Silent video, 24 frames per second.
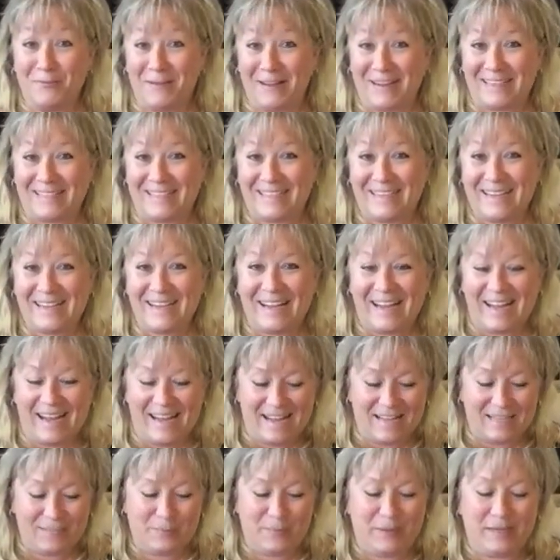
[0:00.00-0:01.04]
amazing
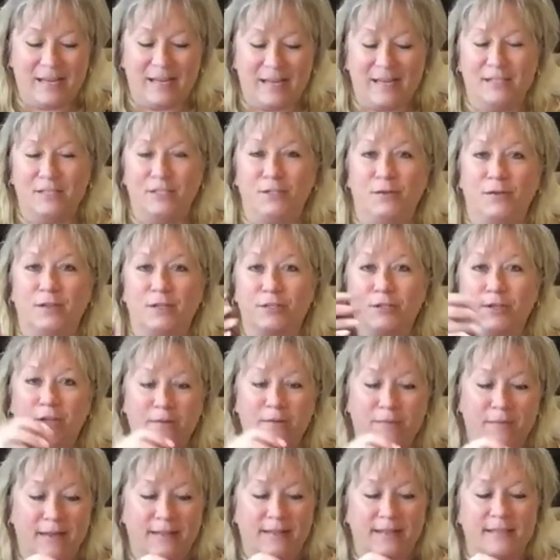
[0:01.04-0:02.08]
is because you can turn
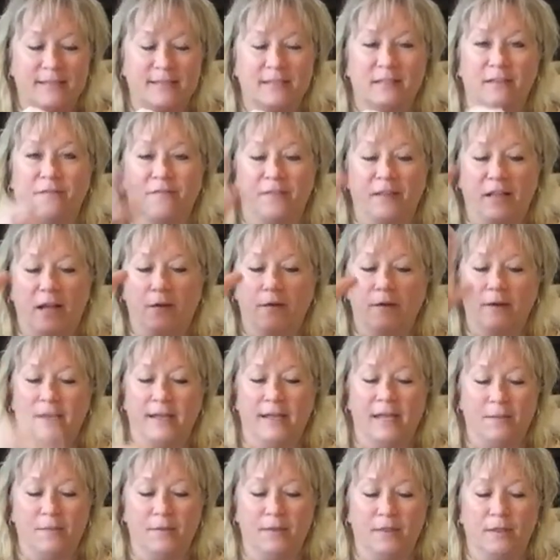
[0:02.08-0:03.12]
them like this in the flour and
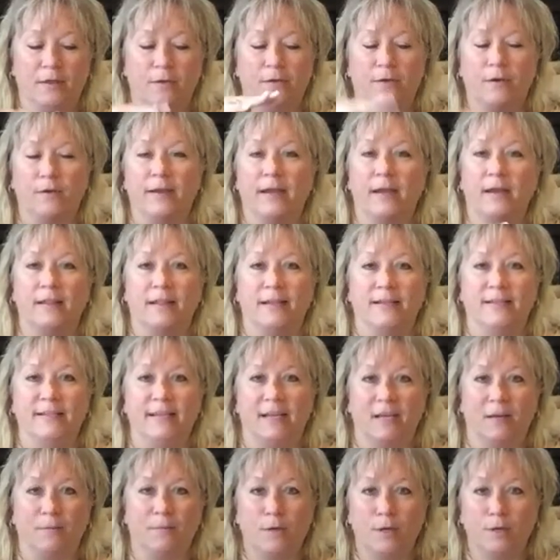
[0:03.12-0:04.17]
hit them and they'll go down and they
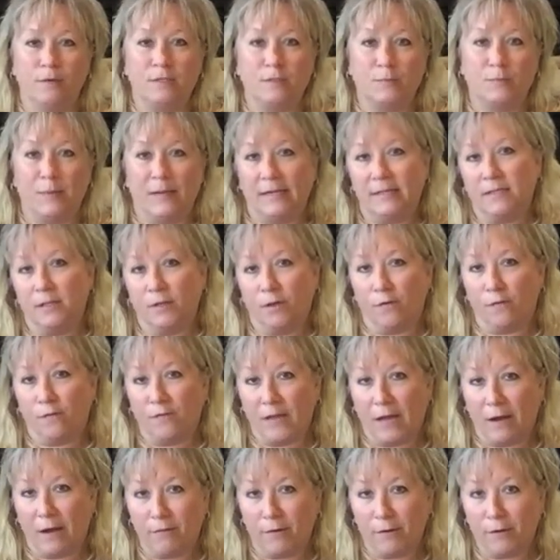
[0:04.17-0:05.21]
take up no space in your
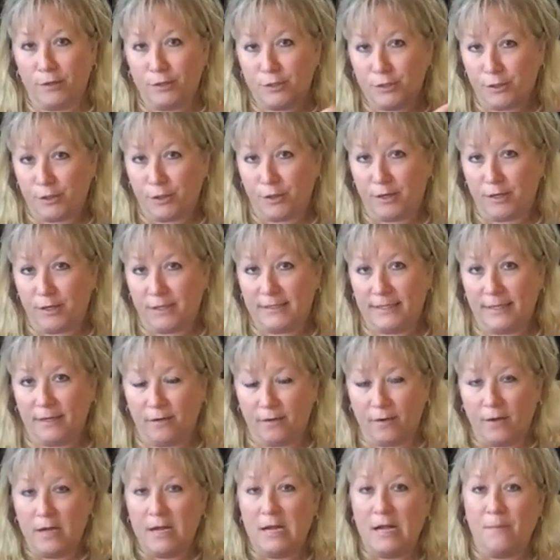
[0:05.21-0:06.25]
flour or your sugar
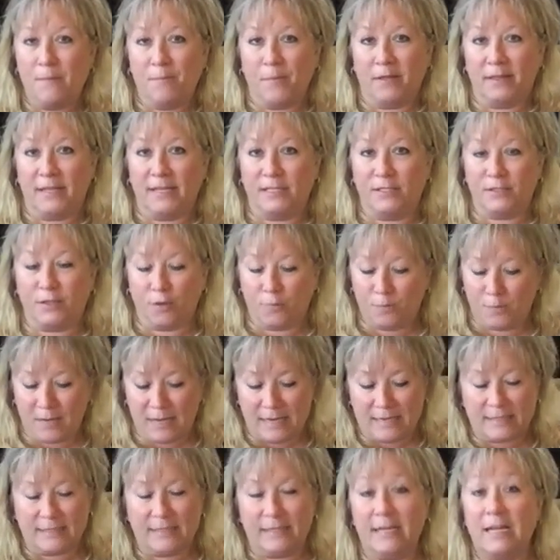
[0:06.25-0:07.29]
container, but they scoop
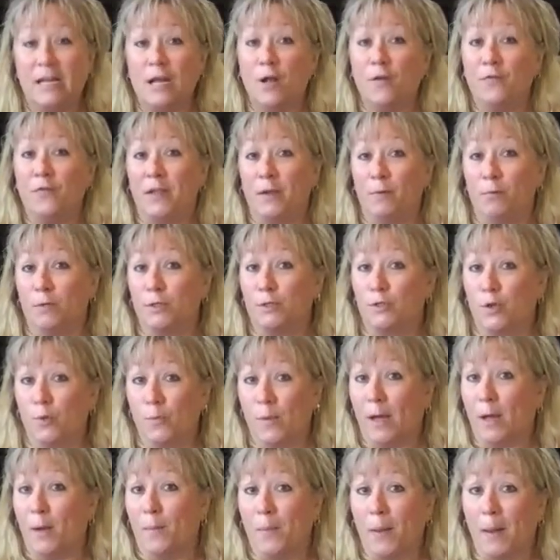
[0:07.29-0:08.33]
nicely. They will
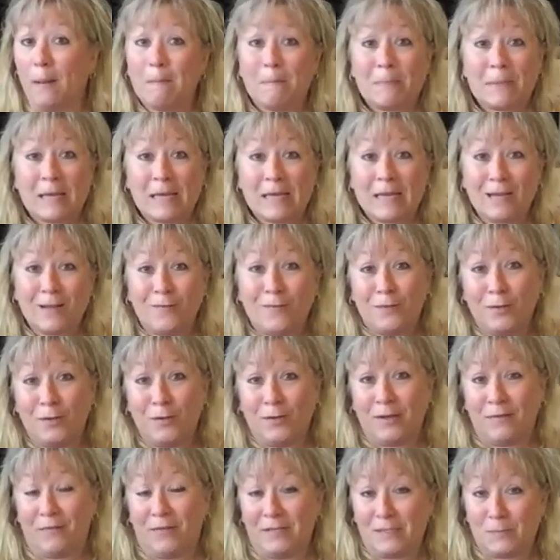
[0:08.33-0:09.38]
scoop out a pumpkin if
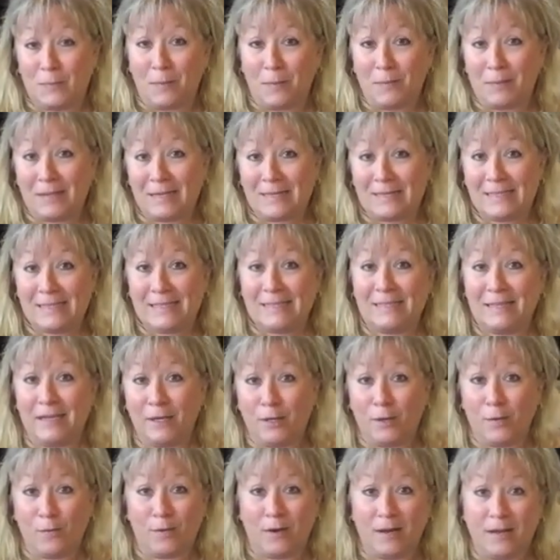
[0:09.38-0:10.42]
you if it's pumpkin season
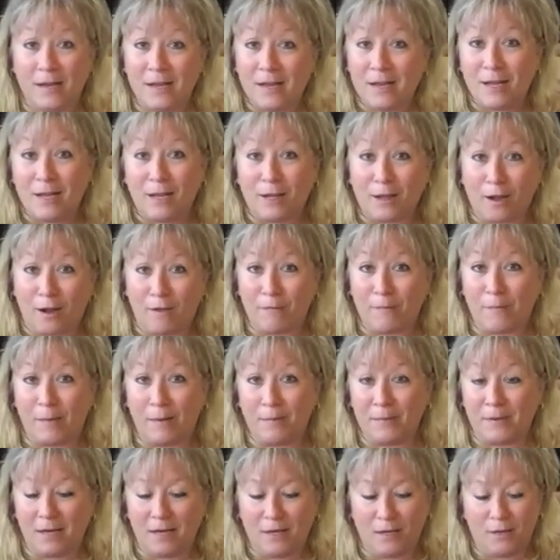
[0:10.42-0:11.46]
and you want to carve a
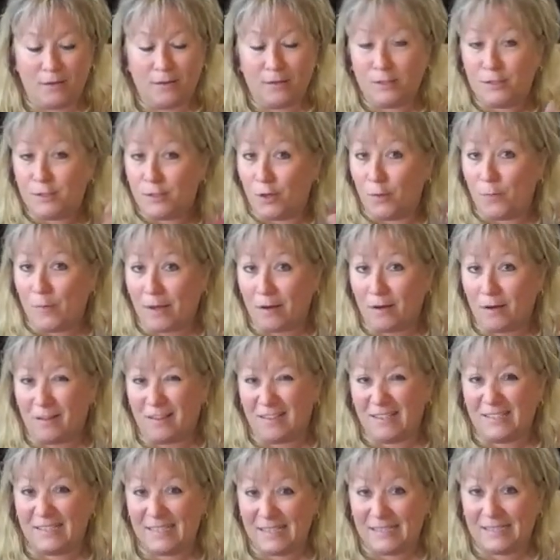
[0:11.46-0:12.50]
pumpkin and you can scoop out all
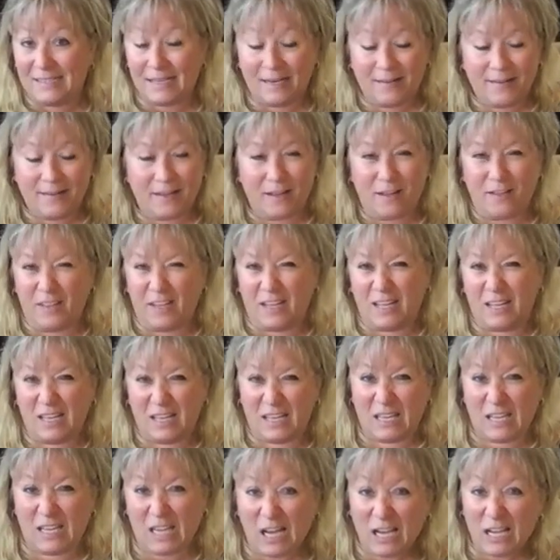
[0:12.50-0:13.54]
the seeds out of that, all the
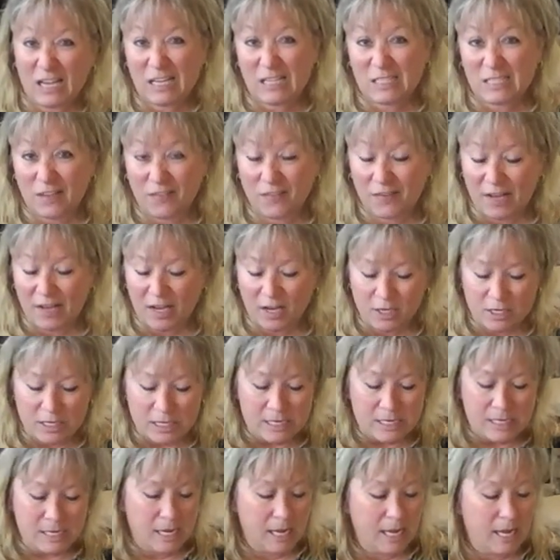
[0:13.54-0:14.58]
gunky stuff out.
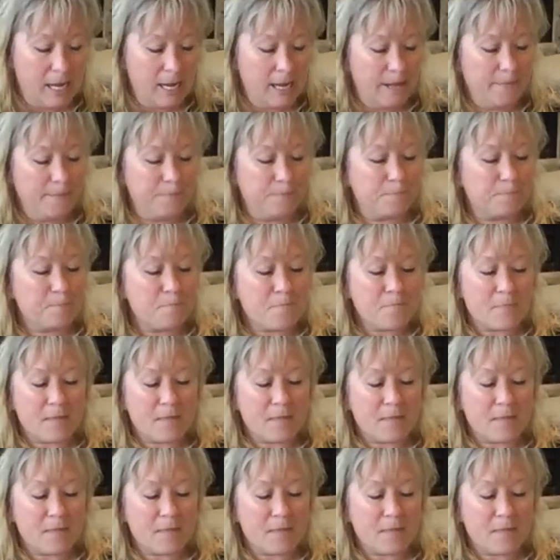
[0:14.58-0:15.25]
Um,